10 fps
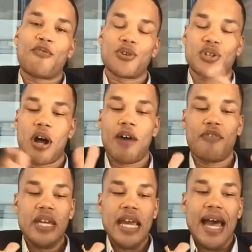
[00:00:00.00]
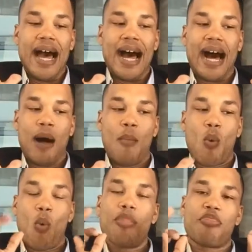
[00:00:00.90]
First off,
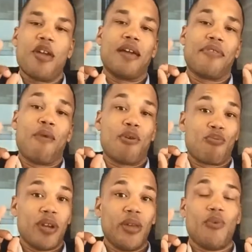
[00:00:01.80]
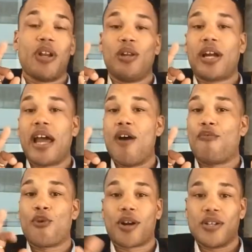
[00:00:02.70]
one thing that we really want to look out for,